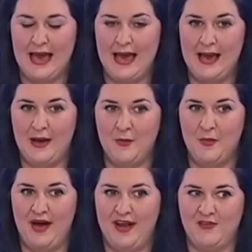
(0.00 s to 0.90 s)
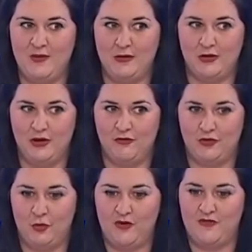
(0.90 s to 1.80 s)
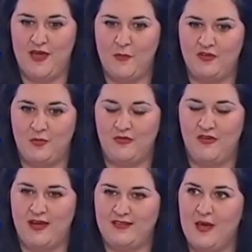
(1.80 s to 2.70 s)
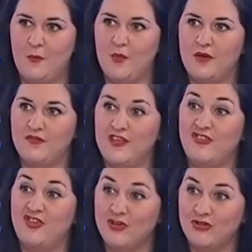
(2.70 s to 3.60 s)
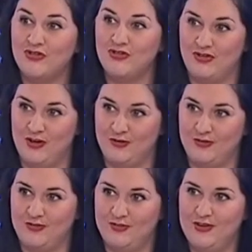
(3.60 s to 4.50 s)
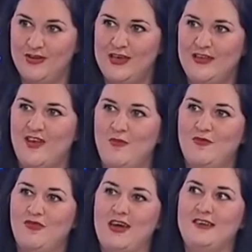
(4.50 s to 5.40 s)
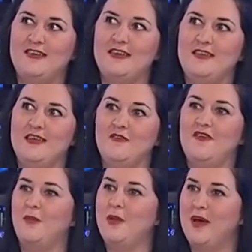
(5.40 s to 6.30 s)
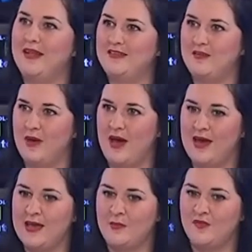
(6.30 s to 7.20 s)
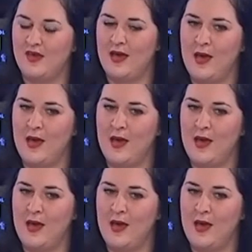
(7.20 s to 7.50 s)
Mm-hmm. And I've been lucky enough to work for them to provide them with their children's shows. So I've been writing the family pantomimes,